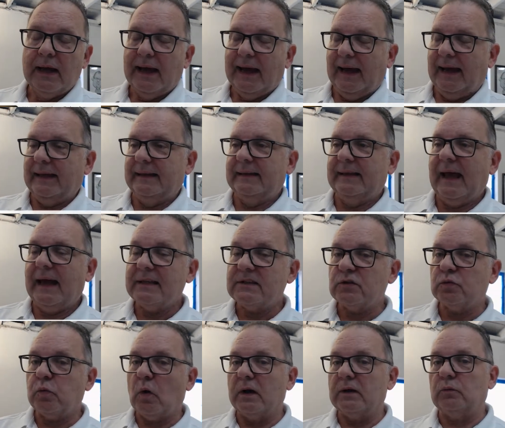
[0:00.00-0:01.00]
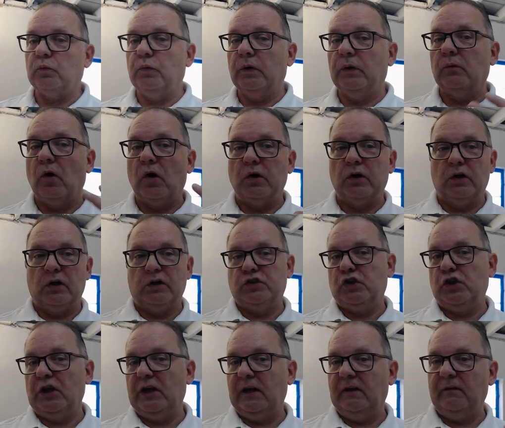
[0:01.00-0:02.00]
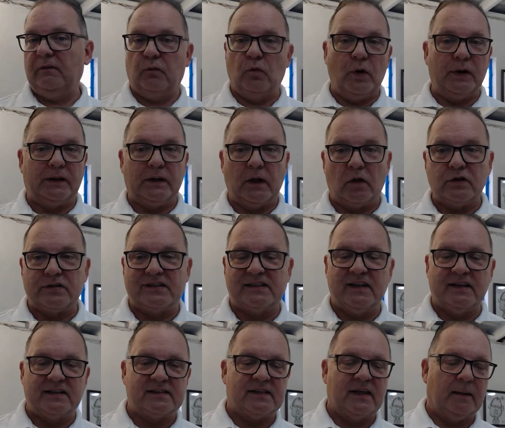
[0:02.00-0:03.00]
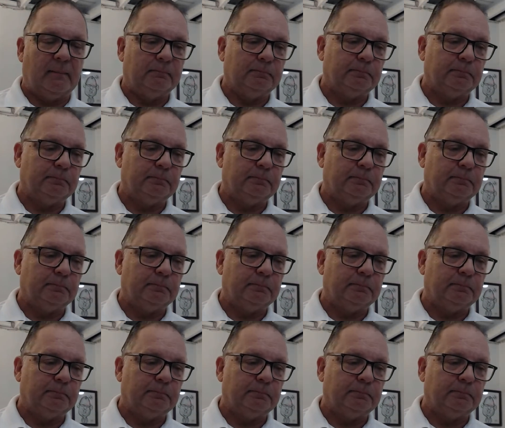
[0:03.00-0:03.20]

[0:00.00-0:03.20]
and that's what we want to achieve with our system.